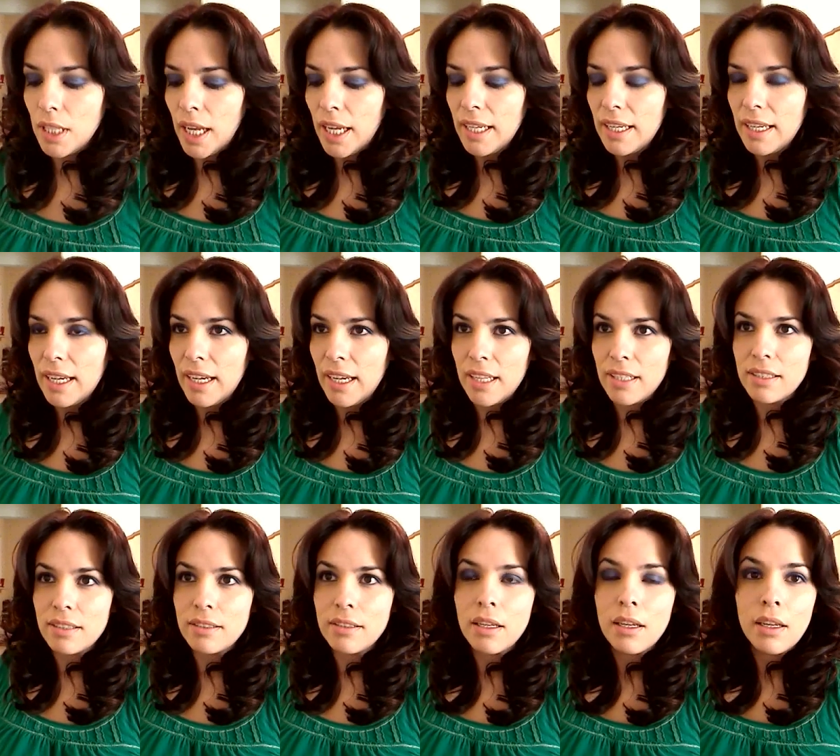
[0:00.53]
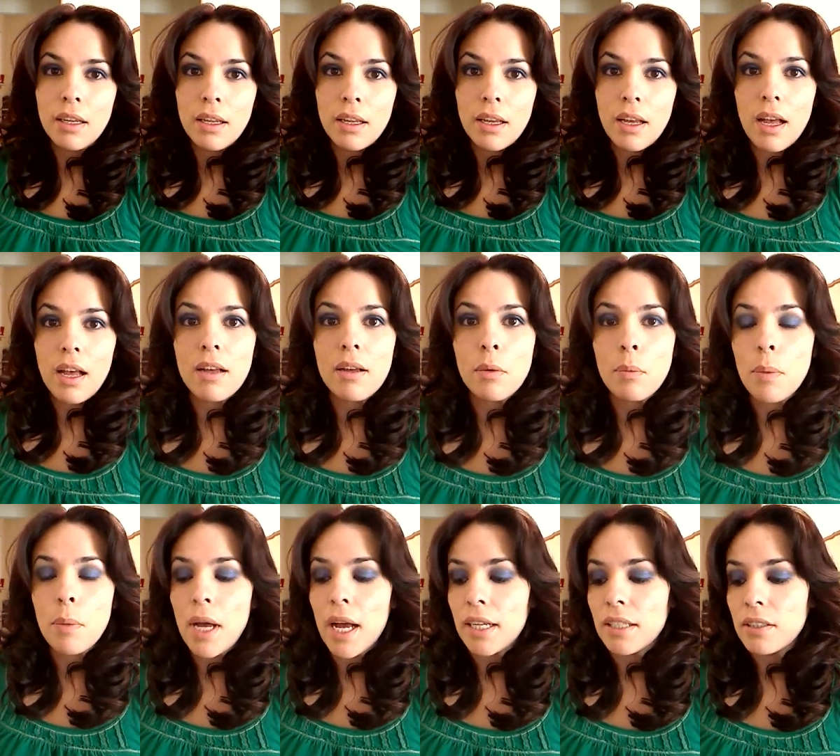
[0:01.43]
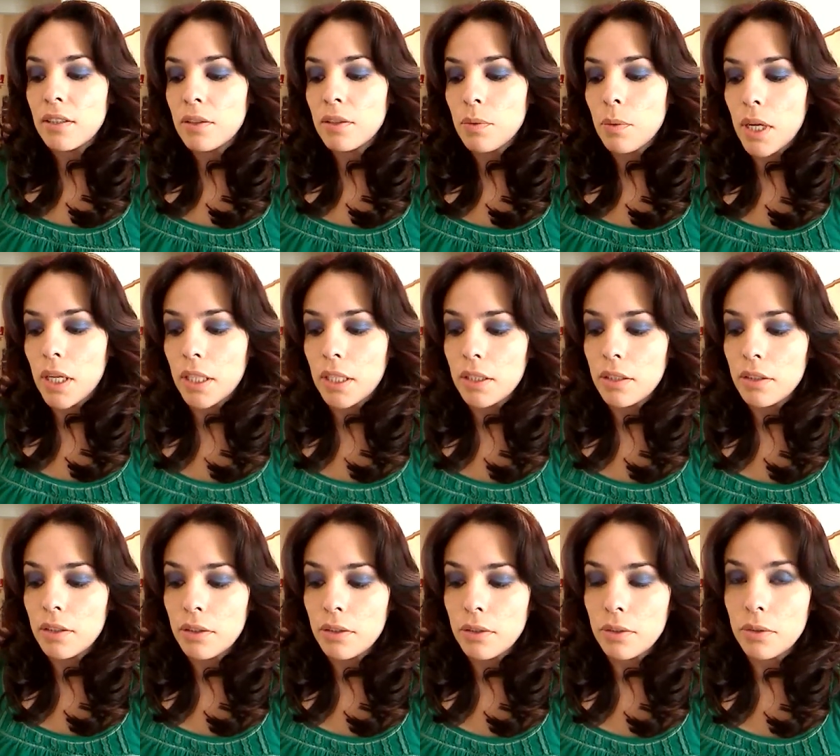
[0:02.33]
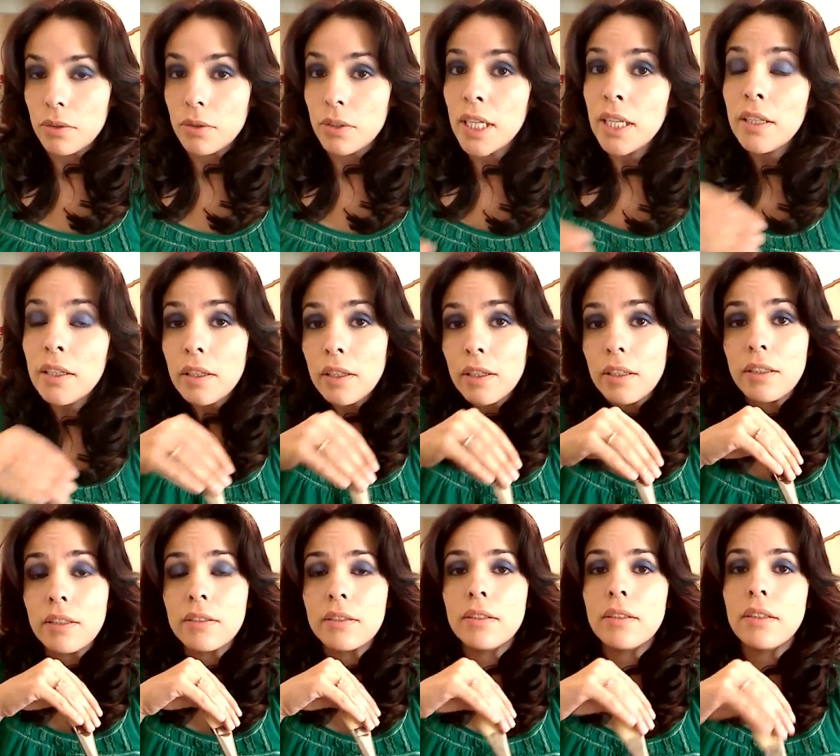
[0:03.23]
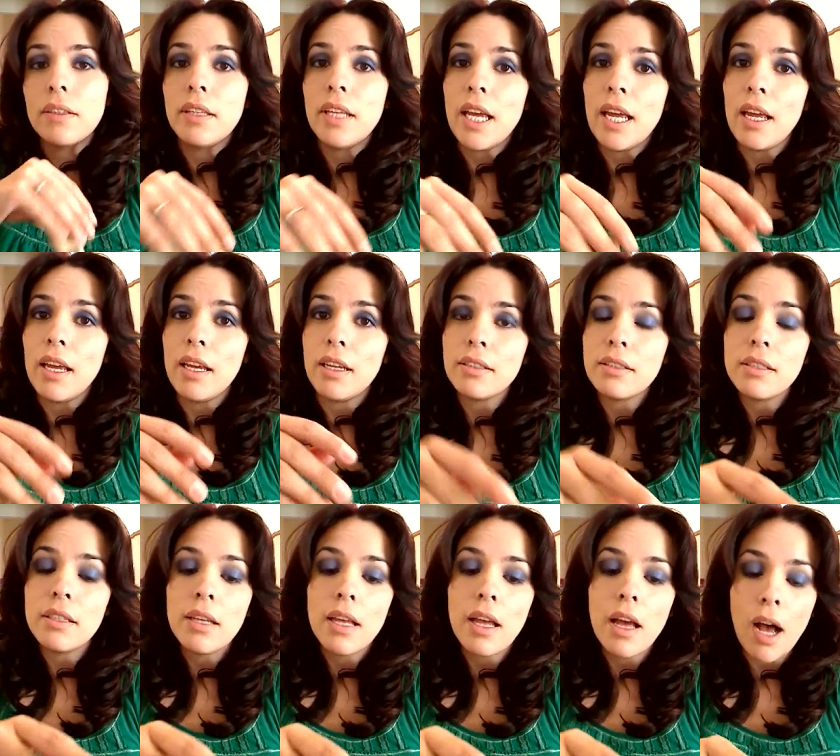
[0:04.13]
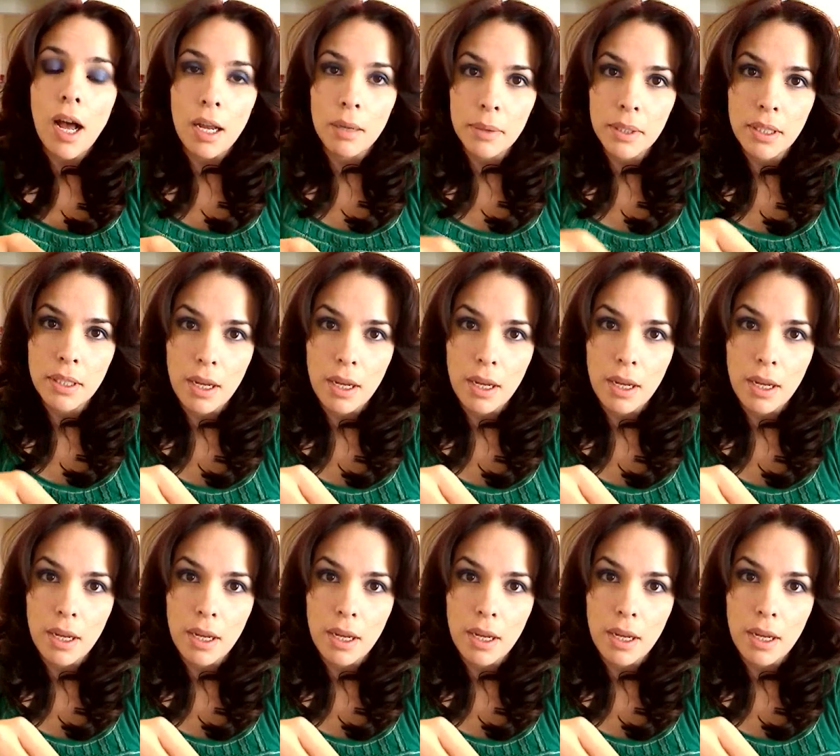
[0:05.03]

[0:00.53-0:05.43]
Hi guys, um, I just wanted to tell y'all that Hobby